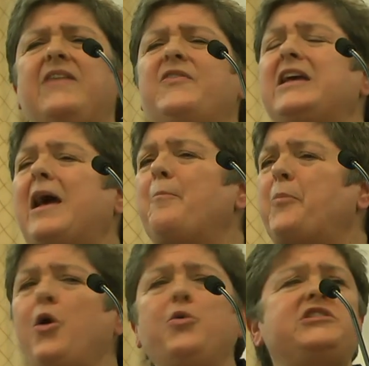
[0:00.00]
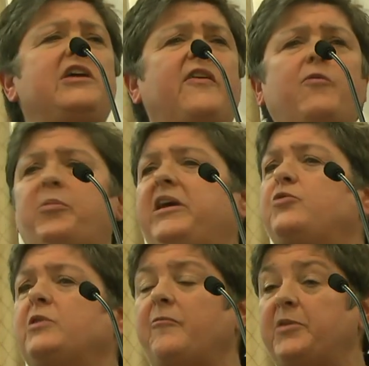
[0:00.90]
even Cambodia they've
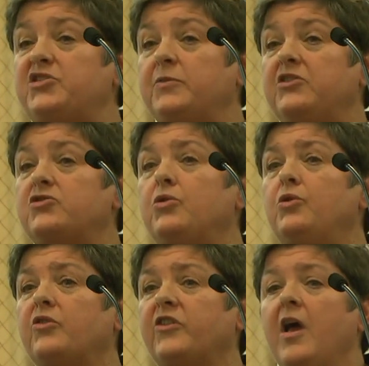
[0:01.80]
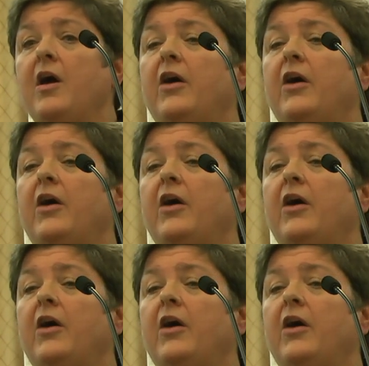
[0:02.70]
appeared when I've been doing talks